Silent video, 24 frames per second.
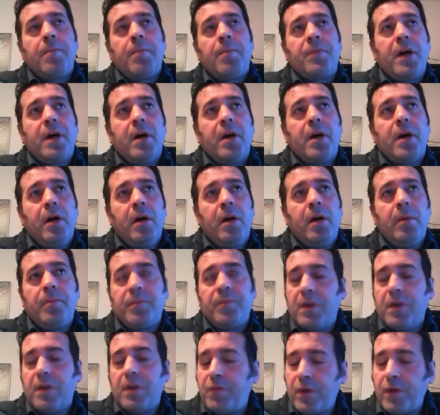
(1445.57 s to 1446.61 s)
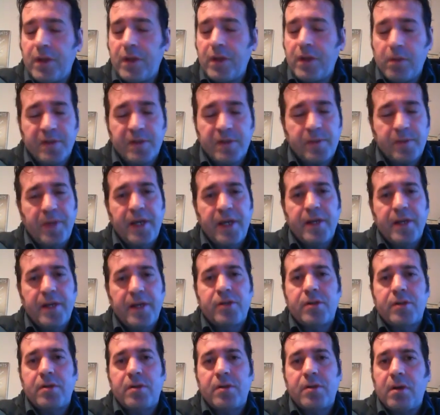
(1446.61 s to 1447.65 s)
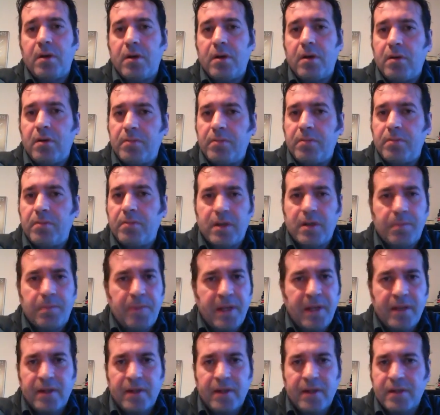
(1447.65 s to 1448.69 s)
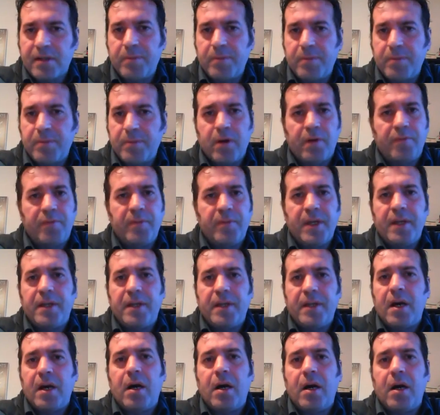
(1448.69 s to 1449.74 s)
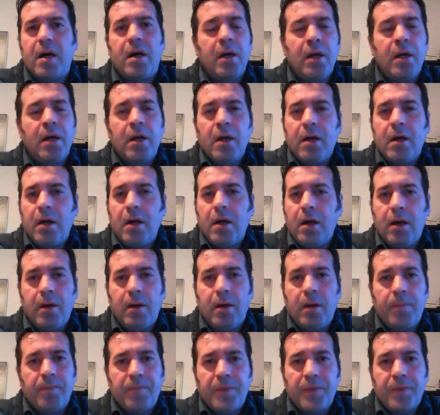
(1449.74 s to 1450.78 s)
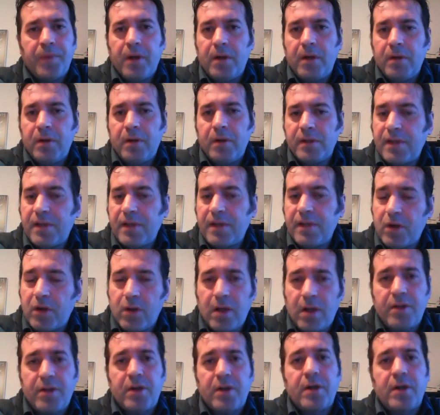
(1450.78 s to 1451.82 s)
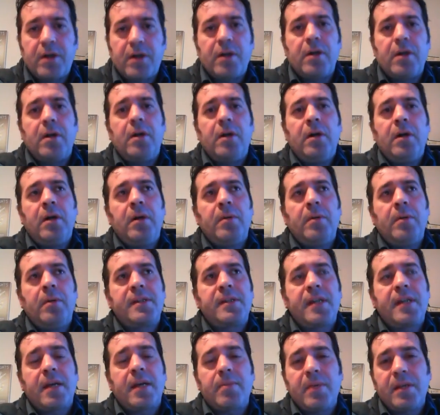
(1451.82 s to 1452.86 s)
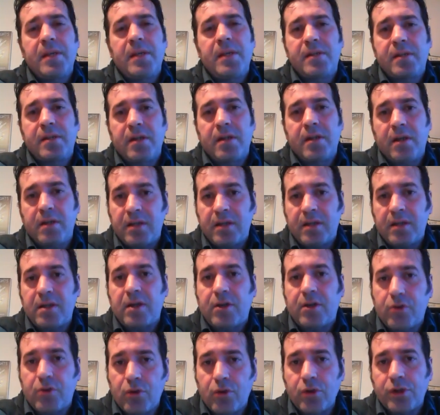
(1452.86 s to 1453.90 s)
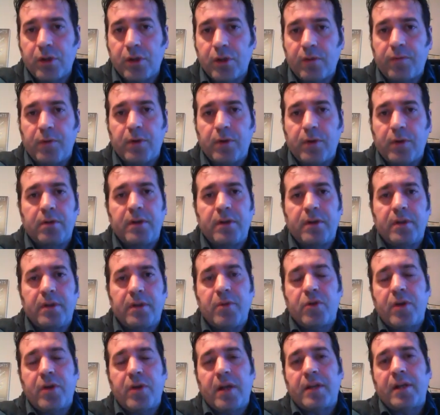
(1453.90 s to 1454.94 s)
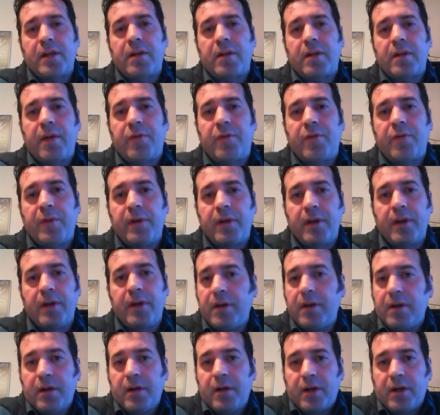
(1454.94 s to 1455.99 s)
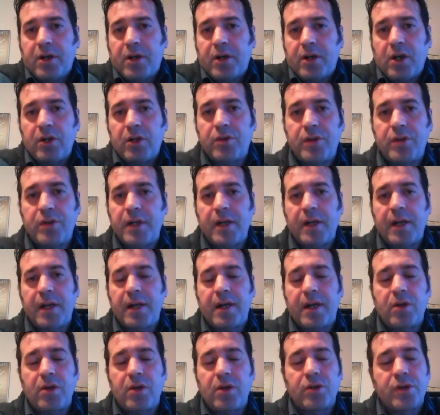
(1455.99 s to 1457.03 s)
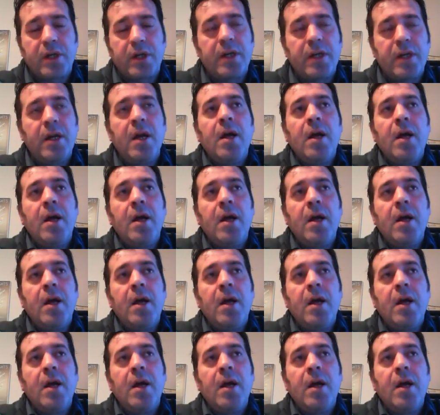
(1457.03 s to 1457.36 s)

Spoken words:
The freedom of speech, independence of media, several other segments that are crucial for democratic life in a country, in any country,